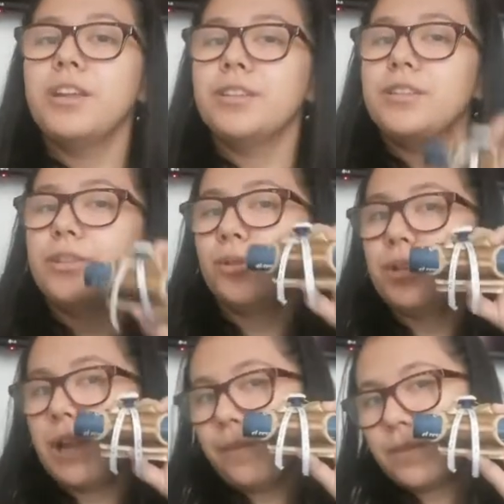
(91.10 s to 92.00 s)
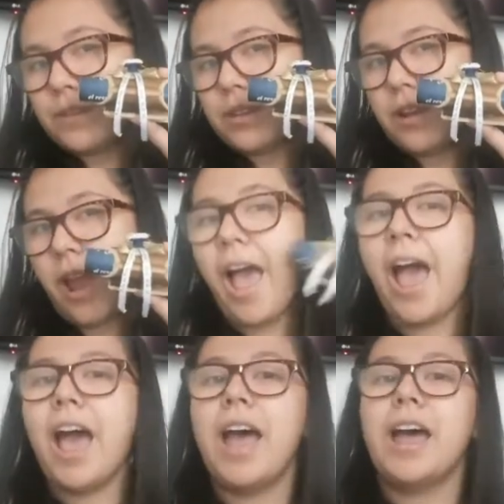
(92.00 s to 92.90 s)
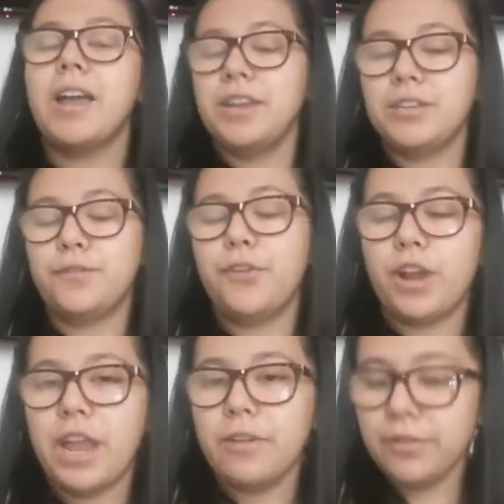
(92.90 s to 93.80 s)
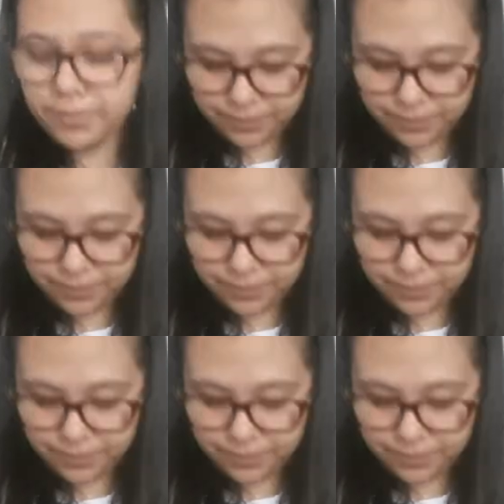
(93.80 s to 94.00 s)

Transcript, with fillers: title debts uh, is forgiven.